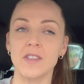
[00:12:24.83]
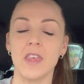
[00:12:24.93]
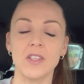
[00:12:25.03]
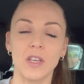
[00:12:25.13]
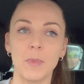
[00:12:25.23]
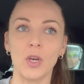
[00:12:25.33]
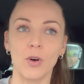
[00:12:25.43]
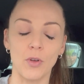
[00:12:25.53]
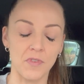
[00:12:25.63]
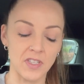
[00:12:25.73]
So that's going to be
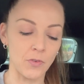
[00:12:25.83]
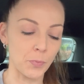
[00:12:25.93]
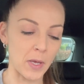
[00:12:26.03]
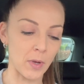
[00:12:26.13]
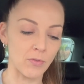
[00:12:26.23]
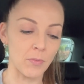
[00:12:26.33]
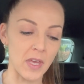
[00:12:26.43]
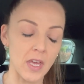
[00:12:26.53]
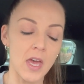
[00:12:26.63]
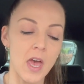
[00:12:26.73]
gone obviously for peak week for me.